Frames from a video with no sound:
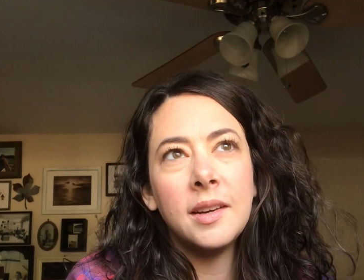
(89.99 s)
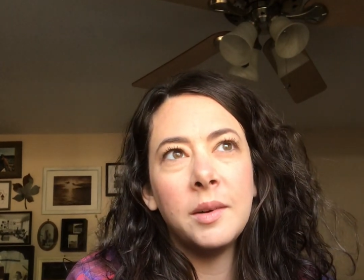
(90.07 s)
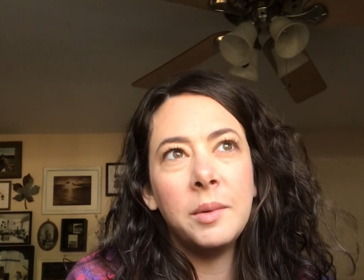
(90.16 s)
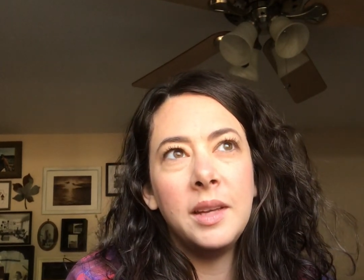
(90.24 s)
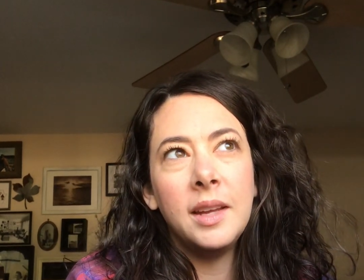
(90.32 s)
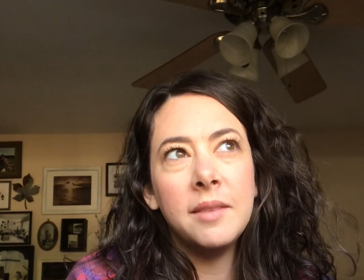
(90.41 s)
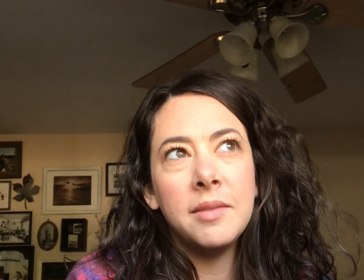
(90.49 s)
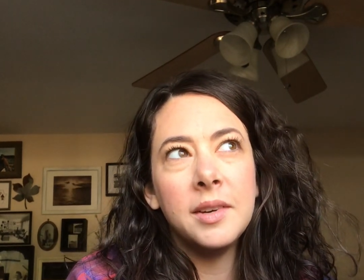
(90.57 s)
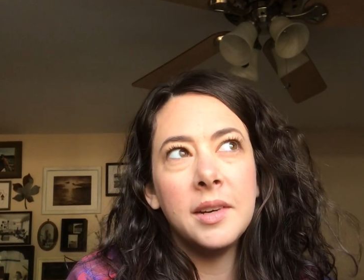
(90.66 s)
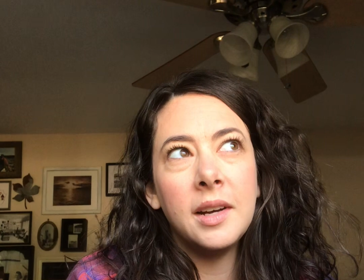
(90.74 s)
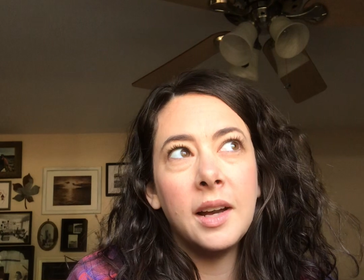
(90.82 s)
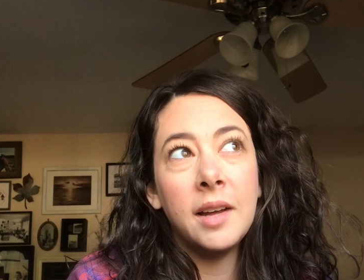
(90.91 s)
we gave her
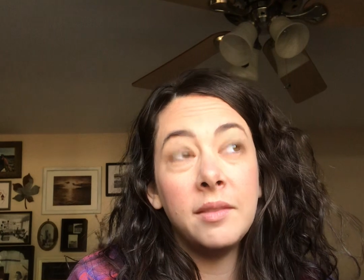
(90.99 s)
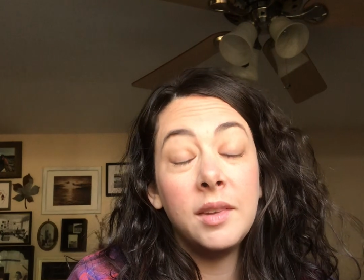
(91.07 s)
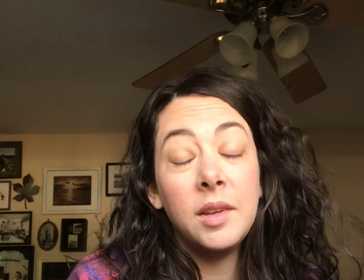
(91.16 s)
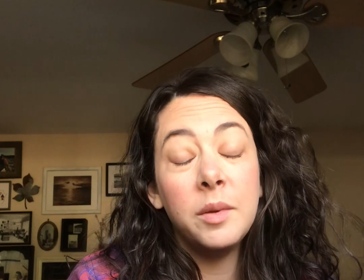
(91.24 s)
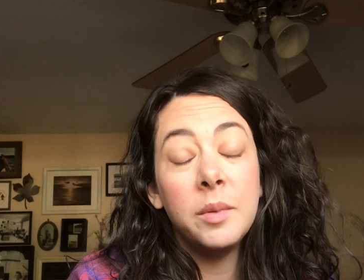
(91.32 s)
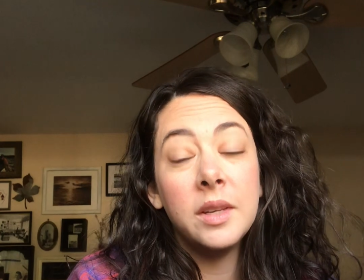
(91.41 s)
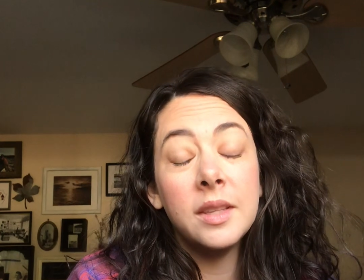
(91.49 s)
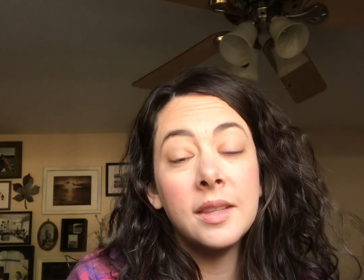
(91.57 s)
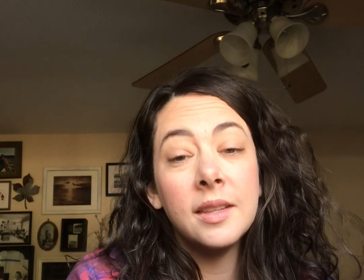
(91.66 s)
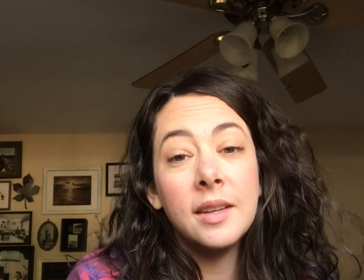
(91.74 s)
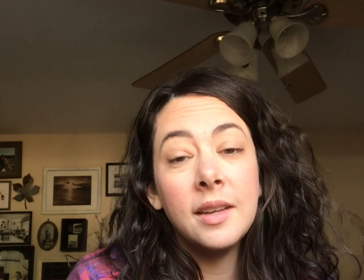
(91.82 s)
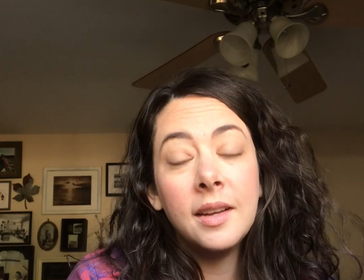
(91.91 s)
an IV with
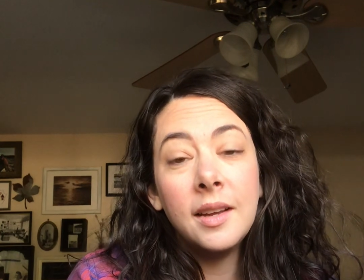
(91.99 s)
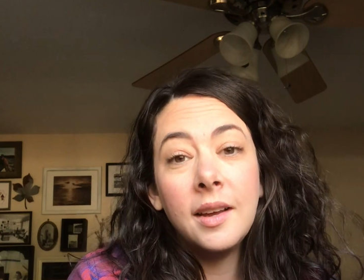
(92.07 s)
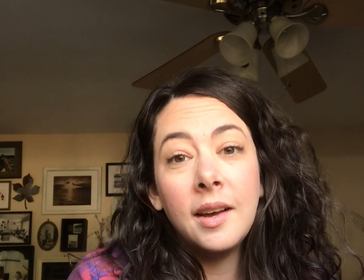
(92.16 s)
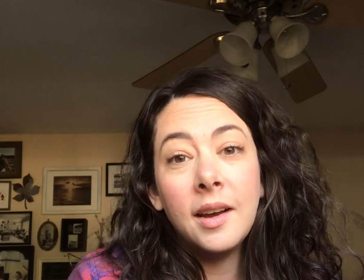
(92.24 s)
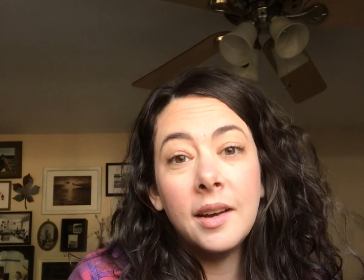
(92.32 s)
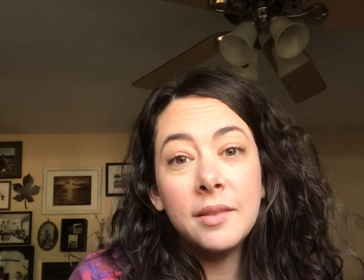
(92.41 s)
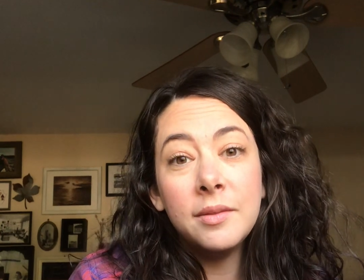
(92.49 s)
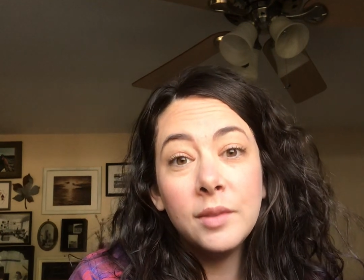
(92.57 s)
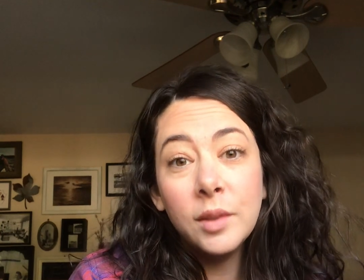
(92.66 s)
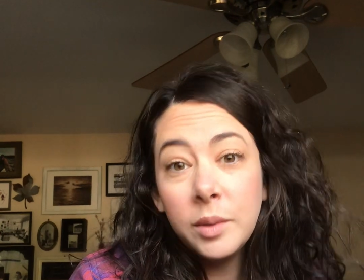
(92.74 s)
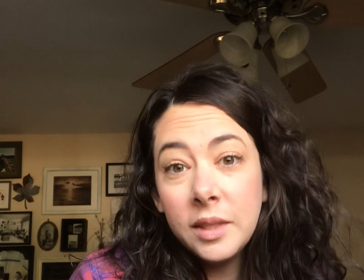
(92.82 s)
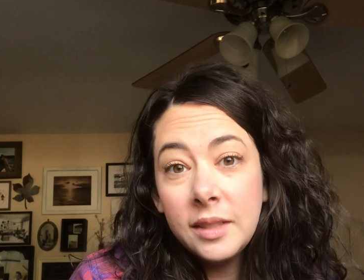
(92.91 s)

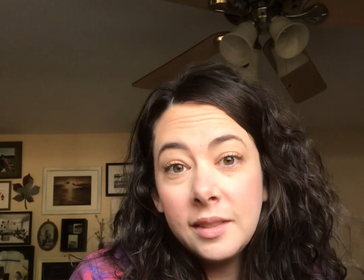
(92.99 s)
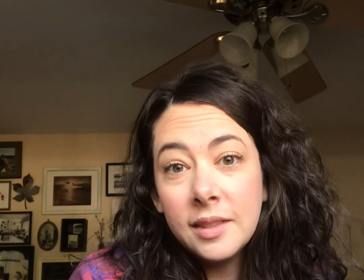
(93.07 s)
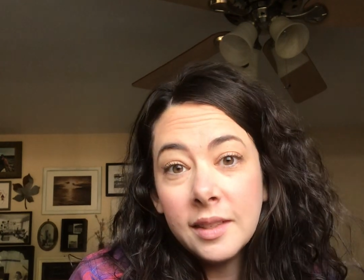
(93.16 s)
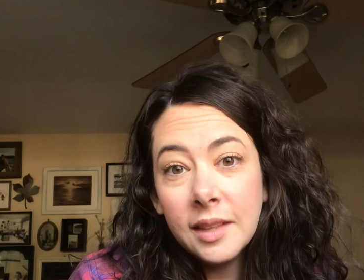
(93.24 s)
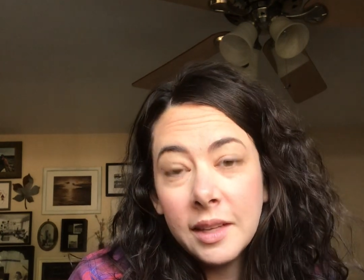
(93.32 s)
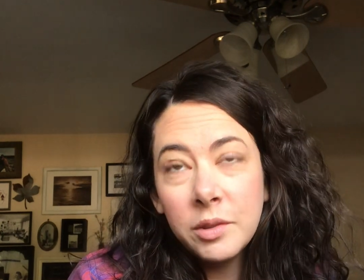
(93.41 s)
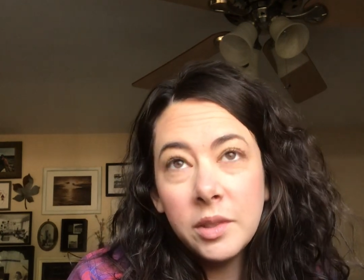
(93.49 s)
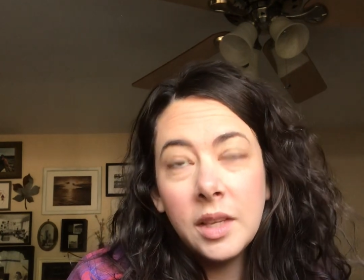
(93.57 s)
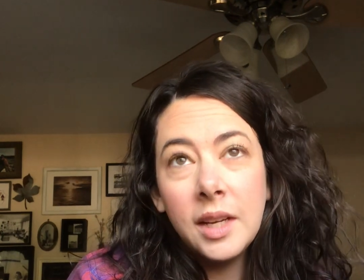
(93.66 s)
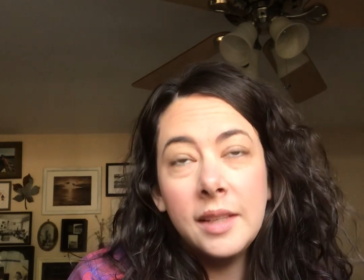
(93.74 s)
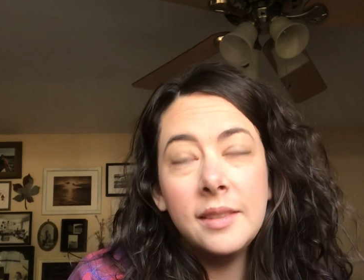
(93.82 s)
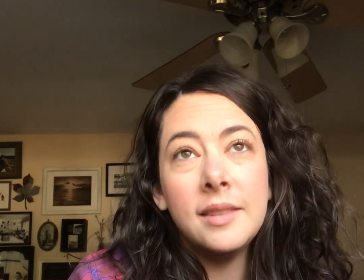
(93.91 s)
fluids and
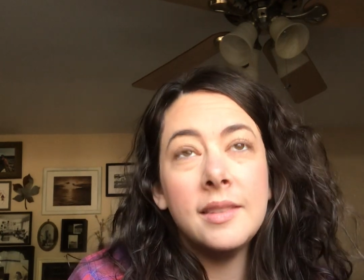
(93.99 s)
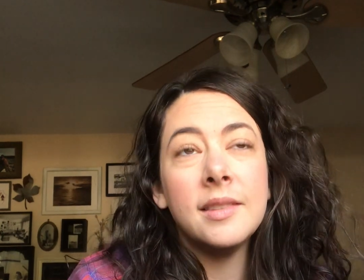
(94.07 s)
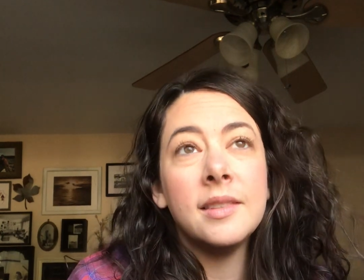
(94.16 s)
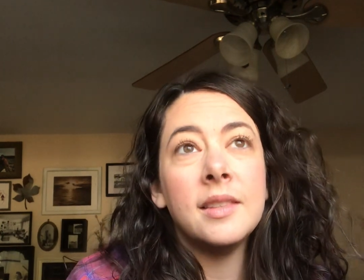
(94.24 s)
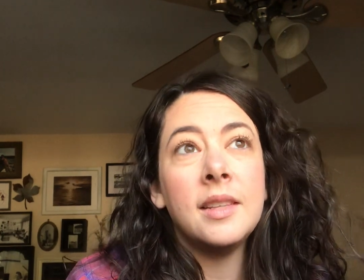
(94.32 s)
electrolytes,